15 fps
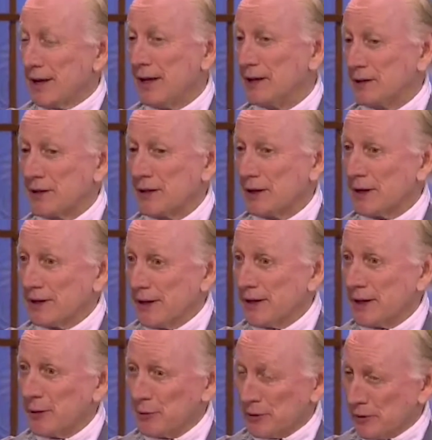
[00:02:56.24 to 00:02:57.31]
it's going to
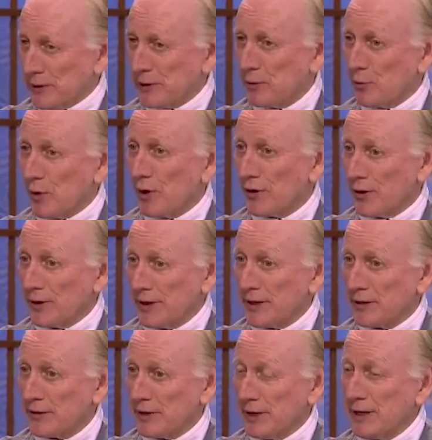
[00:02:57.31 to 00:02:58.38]
end up with little water at the
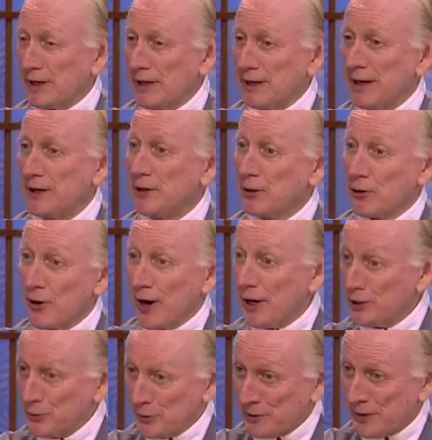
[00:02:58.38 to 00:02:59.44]
other end, and your
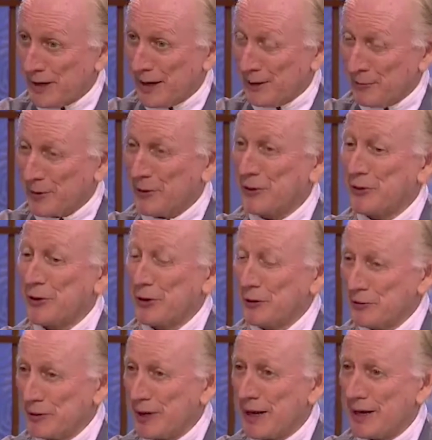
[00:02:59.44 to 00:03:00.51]
grass will die. Well, your
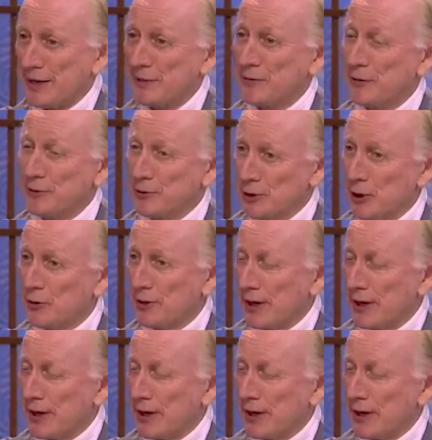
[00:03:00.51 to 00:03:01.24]
nerves die if you choke